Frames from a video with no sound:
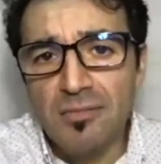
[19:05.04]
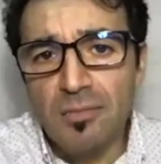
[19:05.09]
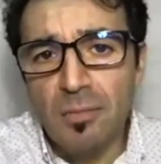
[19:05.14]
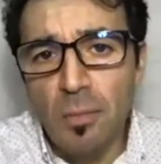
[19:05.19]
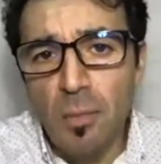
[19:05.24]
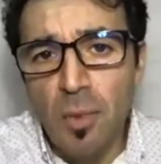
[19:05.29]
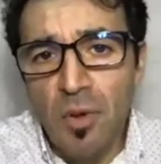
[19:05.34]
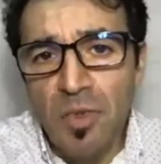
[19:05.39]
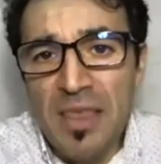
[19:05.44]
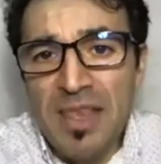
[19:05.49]

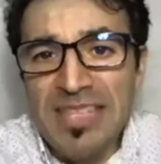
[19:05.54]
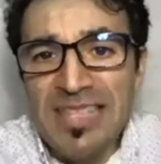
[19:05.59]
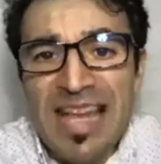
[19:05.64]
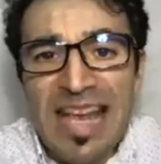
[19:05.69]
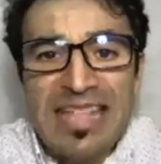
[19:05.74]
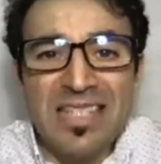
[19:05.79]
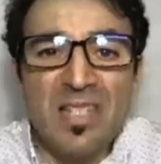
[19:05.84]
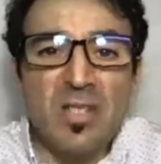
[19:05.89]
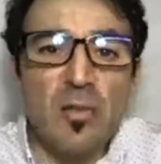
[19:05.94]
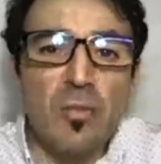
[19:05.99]
but this
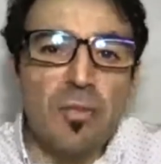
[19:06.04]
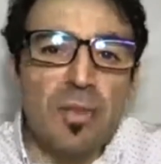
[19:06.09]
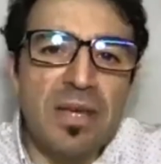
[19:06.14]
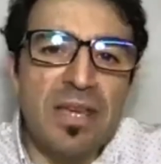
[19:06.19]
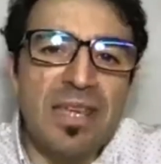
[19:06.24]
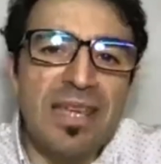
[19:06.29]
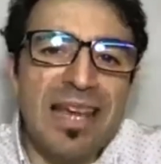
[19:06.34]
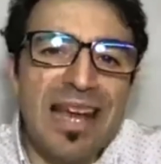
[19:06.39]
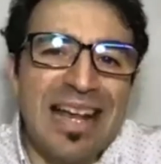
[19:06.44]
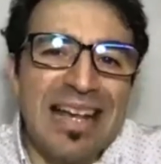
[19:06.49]
has to
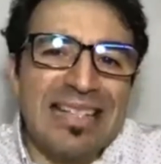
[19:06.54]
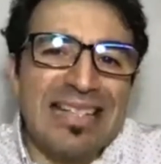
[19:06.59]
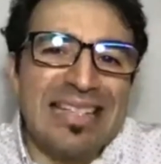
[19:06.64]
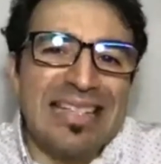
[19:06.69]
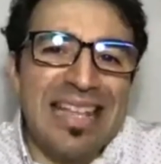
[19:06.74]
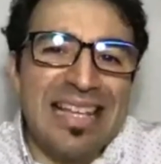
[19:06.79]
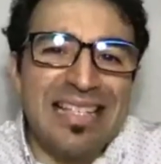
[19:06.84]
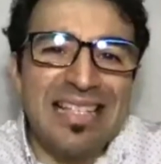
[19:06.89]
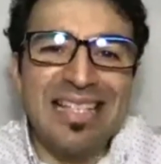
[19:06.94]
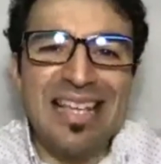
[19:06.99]
be
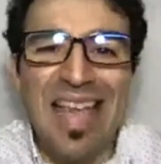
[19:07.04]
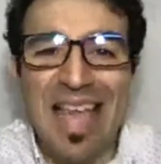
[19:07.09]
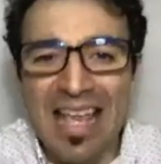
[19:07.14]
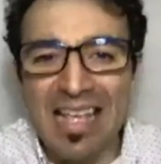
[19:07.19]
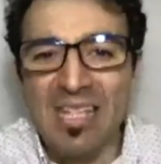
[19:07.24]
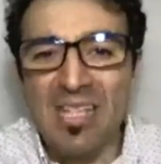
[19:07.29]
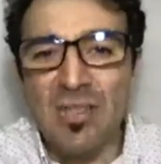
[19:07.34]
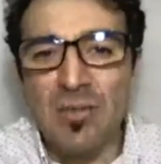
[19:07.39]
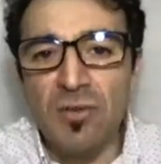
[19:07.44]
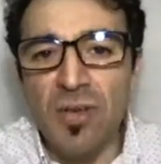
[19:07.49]
assessed
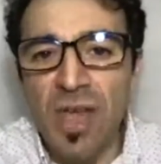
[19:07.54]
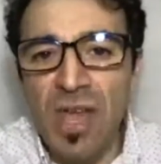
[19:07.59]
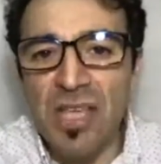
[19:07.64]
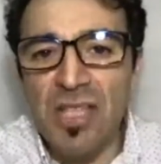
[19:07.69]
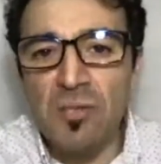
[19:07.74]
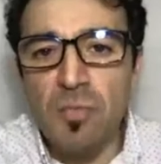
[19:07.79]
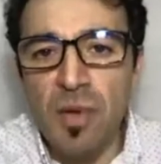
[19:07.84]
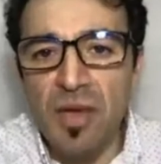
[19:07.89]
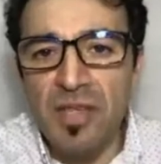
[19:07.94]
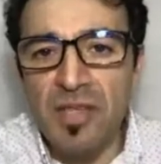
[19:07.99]
case-to-case
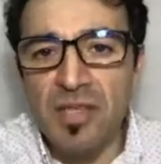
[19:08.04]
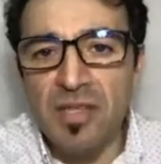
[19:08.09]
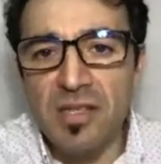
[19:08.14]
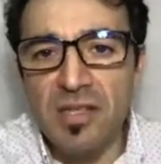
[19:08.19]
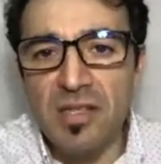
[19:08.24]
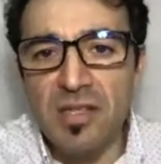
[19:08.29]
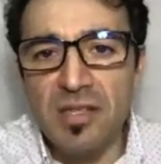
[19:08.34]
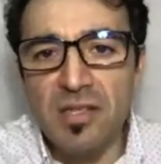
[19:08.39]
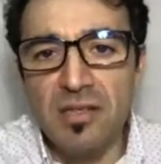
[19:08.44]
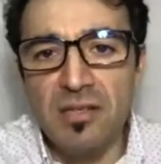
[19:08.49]

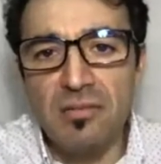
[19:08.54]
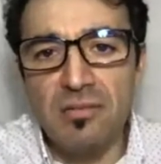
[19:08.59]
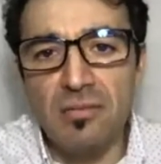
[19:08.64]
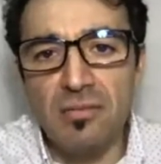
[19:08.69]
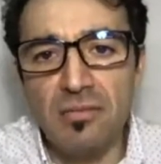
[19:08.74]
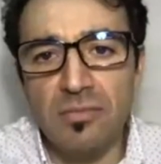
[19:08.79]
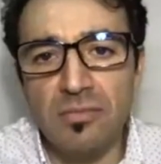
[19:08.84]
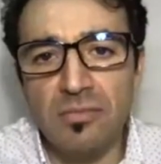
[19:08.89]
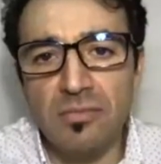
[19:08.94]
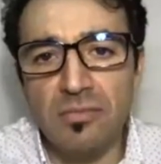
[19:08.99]
basis,
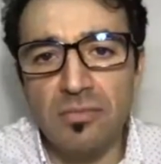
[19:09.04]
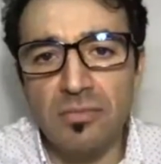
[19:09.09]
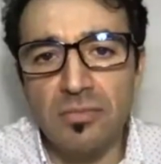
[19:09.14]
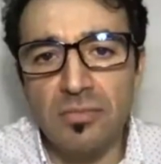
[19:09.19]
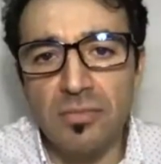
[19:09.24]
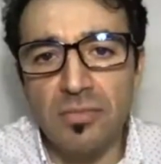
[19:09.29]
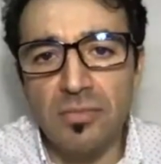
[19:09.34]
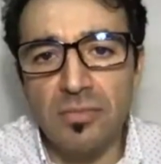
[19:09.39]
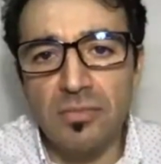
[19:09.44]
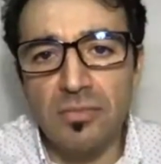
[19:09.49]

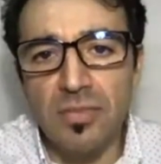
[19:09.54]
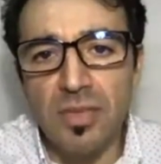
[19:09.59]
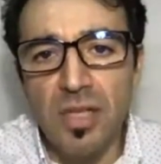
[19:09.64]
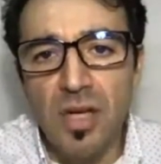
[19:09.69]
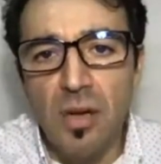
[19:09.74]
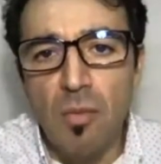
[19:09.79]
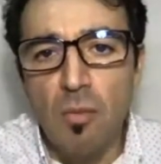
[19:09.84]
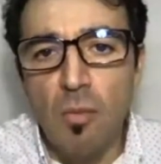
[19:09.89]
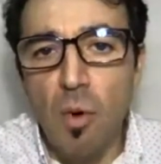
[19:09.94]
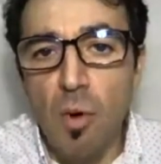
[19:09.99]

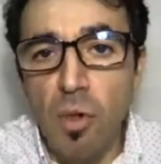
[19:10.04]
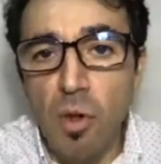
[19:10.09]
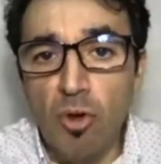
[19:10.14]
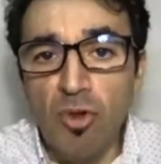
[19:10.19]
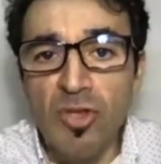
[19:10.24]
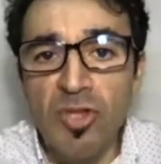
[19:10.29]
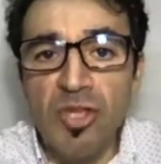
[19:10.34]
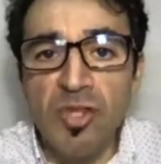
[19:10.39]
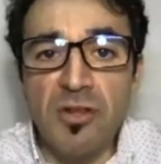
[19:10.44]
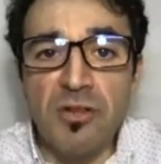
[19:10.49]
both
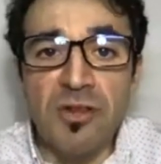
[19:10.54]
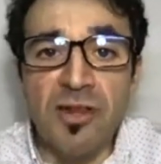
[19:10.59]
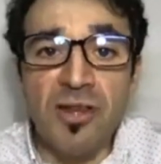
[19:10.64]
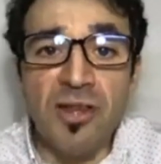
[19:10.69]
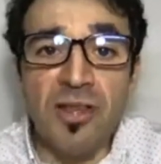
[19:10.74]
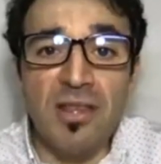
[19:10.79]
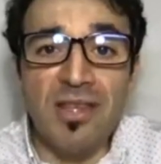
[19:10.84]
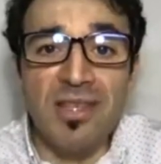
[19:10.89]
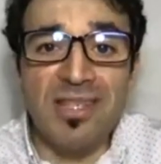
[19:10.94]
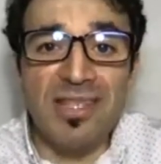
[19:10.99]
considering
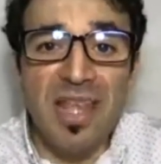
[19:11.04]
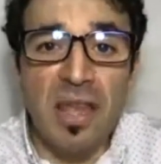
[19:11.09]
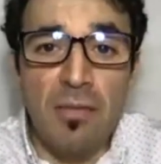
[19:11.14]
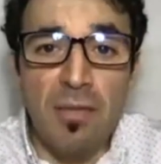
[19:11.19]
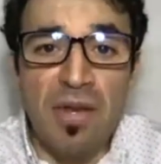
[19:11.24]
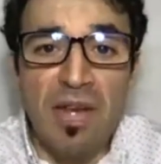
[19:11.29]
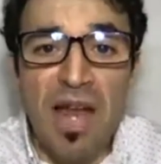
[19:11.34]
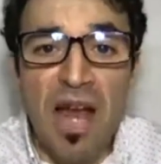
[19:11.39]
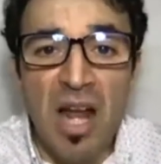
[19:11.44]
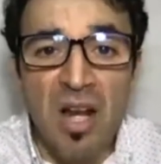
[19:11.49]
the
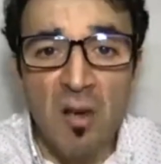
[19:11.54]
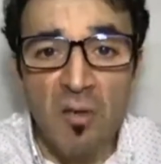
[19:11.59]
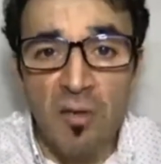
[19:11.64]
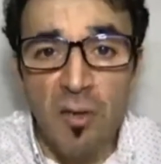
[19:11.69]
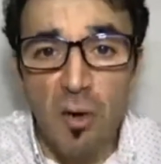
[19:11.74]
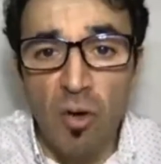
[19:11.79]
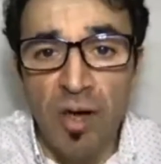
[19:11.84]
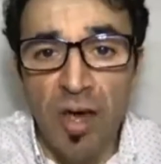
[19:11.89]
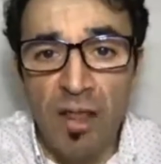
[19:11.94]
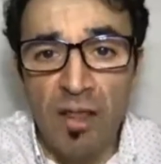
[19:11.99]
stamina and overall
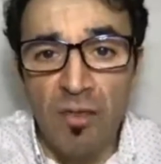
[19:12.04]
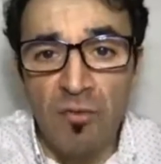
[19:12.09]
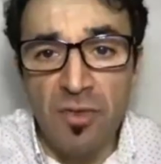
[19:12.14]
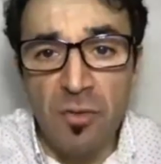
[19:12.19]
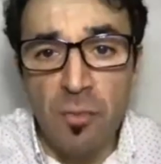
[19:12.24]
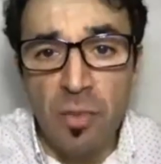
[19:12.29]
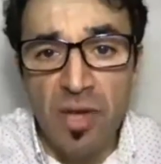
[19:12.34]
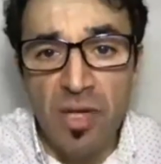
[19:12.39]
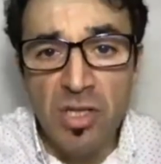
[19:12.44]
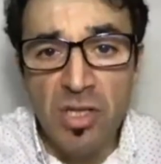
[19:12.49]
health of the
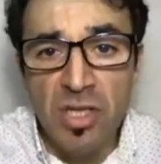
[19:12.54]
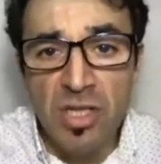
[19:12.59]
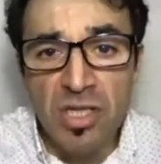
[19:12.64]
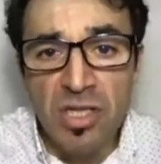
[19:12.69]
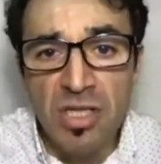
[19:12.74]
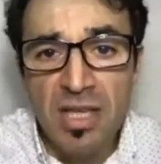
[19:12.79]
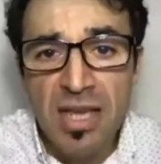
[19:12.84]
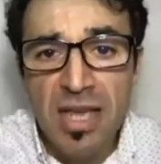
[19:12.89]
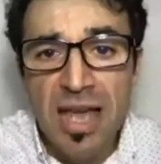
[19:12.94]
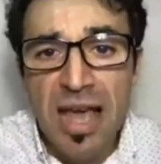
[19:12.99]
patients
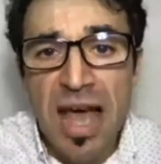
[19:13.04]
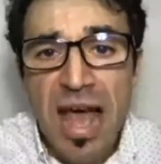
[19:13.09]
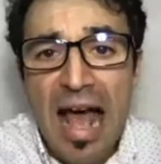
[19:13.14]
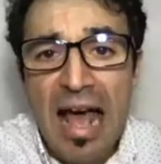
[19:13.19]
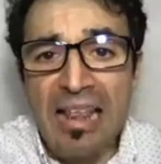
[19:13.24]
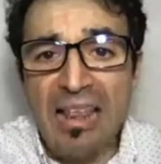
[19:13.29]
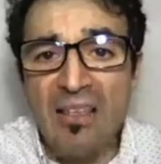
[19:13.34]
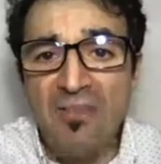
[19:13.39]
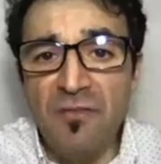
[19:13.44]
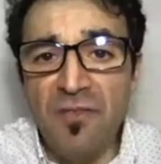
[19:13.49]
and
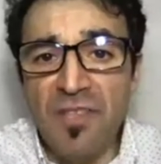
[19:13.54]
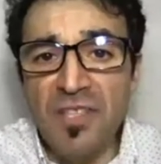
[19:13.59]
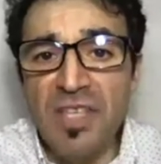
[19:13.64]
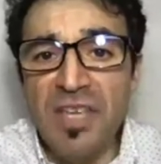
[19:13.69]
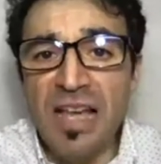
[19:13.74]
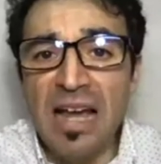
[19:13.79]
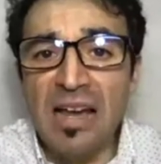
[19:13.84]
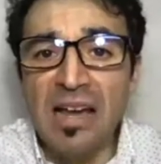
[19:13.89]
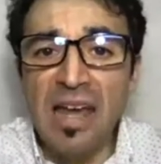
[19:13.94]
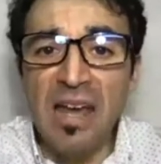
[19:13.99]
the
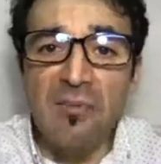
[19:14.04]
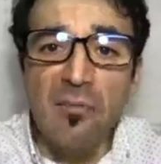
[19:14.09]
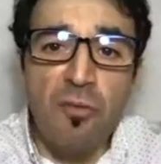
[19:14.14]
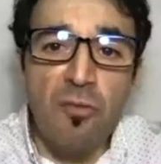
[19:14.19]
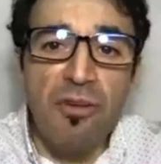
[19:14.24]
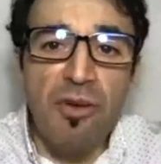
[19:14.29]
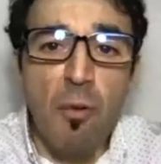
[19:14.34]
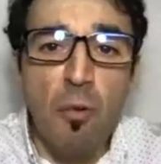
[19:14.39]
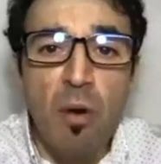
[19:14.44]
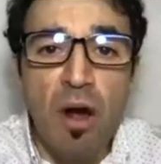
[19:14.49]
physical effort
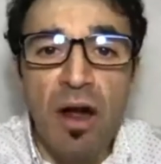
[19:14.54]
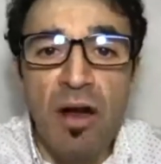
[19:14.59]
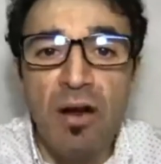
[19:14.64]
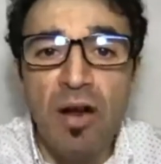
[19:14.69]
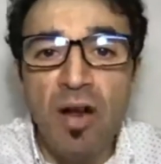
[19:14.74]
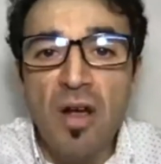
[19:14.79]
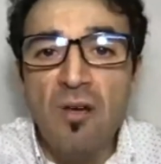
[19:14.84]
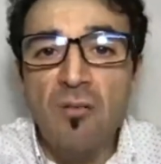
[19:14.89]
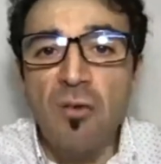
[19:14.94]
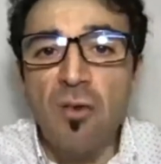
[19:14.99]
required
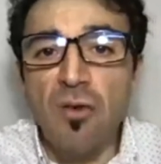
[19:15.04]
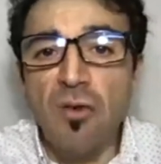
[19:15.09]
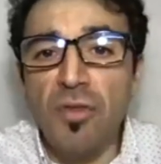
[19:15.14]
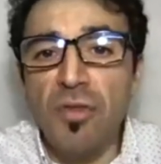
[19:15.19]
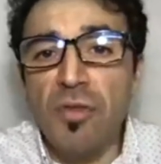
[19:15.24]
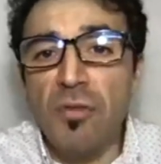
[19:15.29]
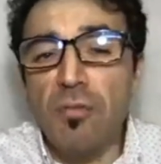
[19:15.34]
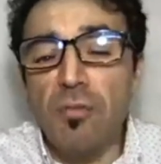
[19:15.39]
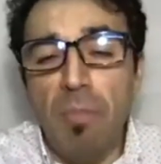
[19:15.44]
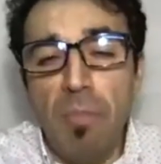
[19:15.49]
for
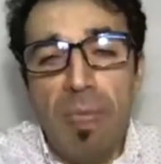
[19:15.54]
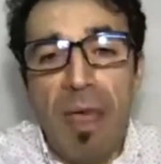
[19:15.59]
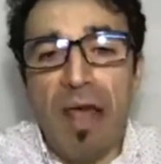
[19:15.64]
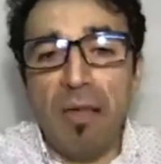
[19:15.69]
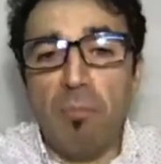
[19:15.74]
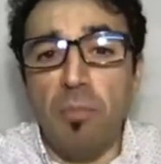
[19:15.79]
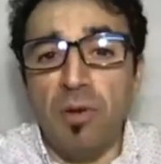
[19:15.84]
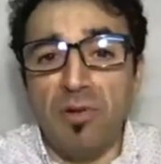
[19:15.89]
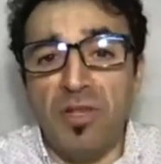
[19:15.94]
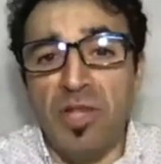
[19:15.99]
that
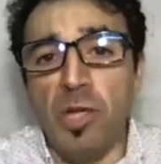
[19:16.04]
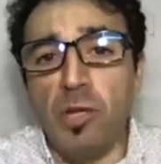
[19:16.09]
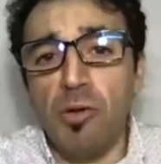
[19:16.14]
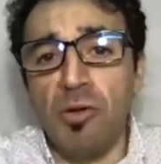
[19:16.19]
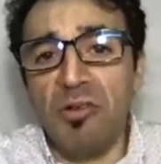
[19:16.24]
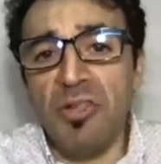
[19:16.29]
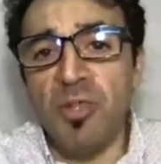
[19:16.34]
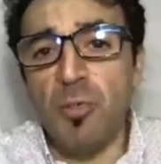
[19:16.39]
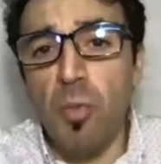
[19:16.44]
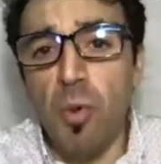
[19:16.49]
particular
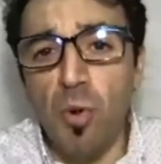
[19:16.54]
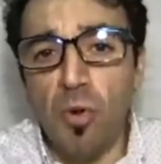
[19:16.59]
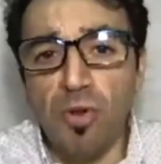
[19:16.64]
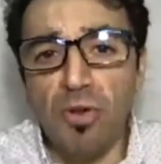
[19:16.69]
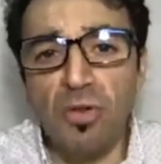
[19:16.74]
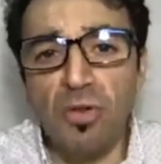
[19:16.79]
sport.